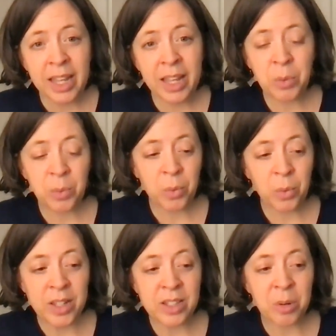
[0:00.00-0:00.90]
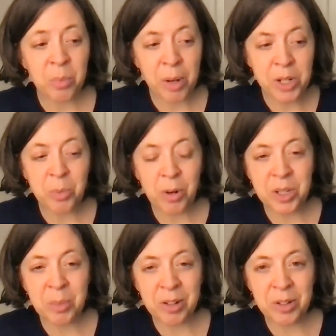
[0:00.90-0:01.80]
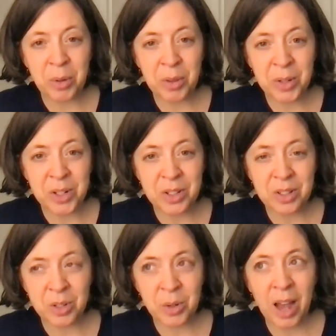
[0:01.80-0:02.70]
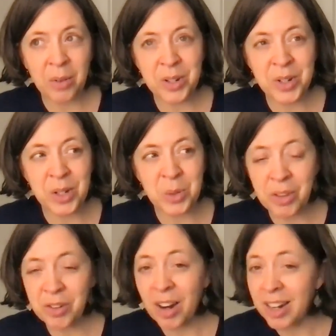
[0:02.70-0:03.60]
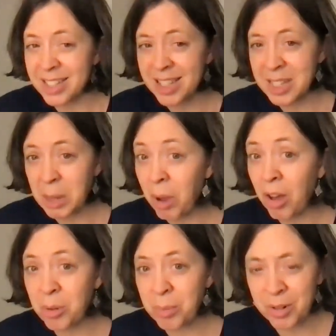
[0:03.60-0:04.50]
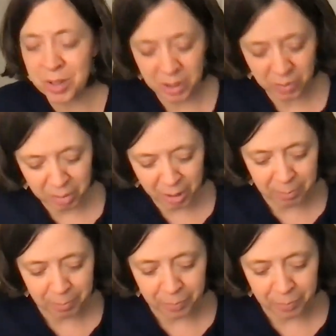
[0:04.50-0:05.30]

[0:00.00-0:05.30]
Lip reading: in ways that are much more similar to how we judge whether or not it's the same other person that we met.